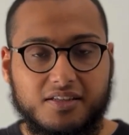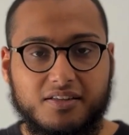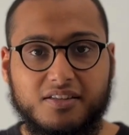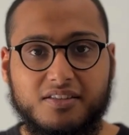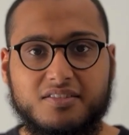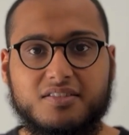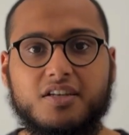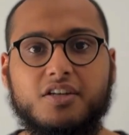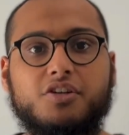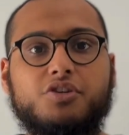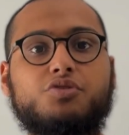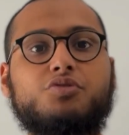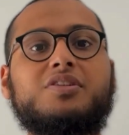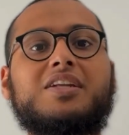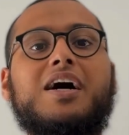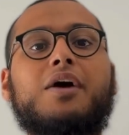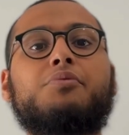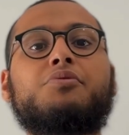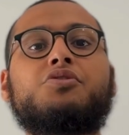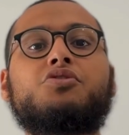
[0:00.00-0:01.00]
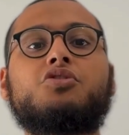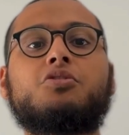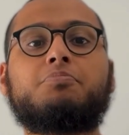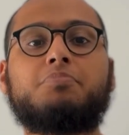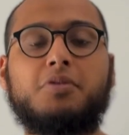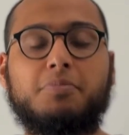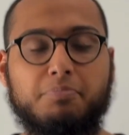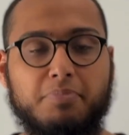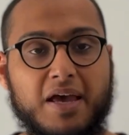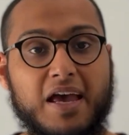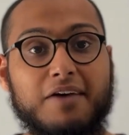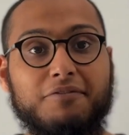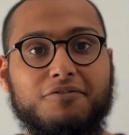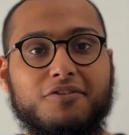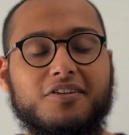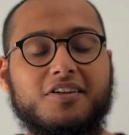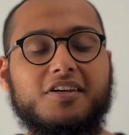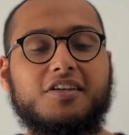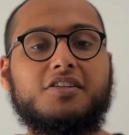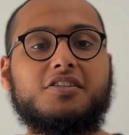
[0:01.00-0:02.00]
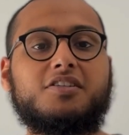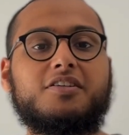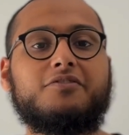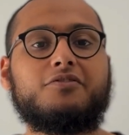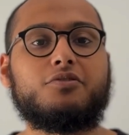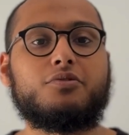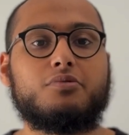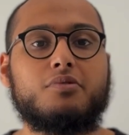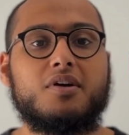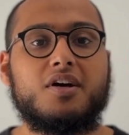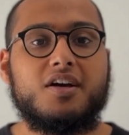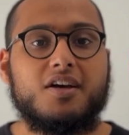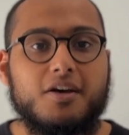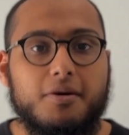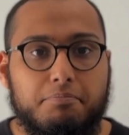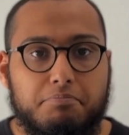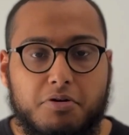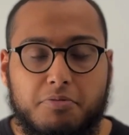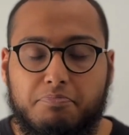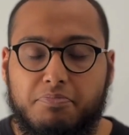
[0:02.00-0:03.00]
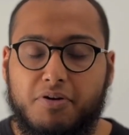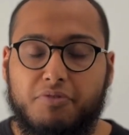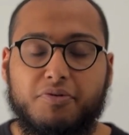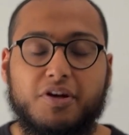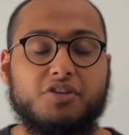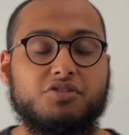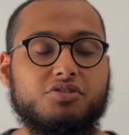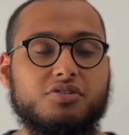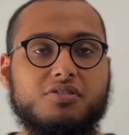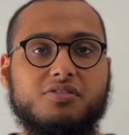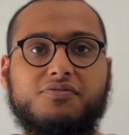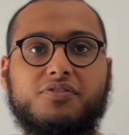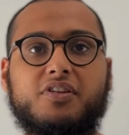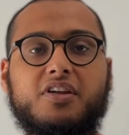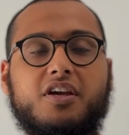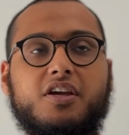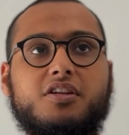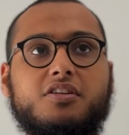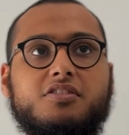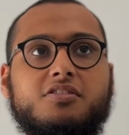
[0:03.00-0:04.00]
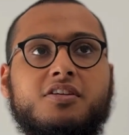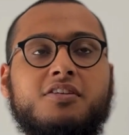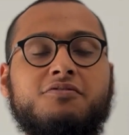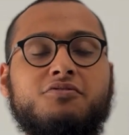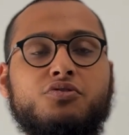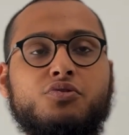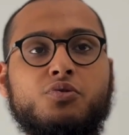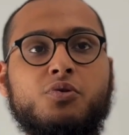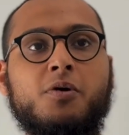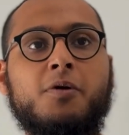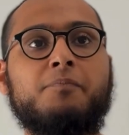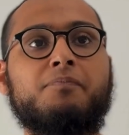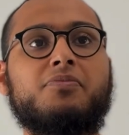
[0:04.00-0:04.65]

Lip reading: this, you now need to prepare for the interview. Preparations for the interview